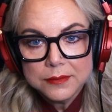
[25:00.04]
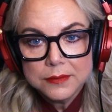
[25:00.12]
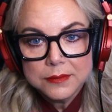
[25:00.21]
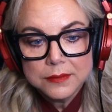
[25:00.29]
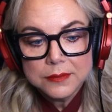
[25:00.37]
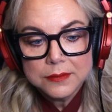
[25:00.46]

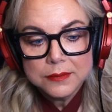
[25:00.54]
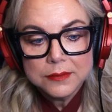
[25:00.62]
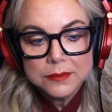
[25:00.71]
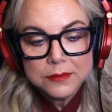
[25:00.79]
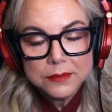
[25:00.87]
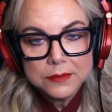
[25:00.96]

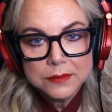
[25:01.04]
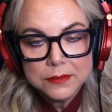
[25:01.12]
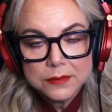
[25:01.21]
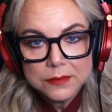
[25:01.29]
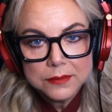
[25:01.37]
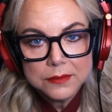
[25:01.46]

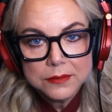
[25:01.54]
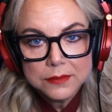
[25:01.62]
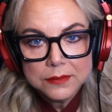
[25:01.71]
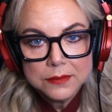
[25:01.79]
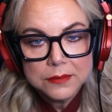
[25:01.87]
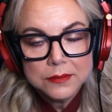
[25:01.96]

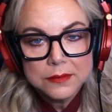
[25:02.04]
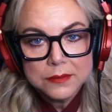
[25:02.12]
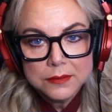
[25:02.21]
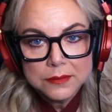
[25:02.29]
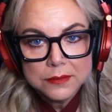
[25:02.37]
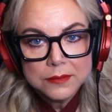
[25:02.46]

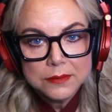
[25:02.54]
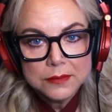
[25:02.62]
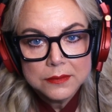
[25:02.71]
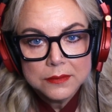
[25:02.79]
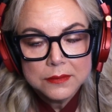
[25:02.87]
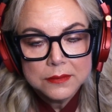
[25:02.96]

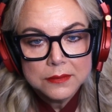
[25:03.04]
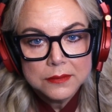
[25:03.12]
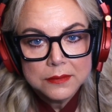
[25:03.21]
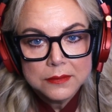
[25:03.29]
The person shown says nothing.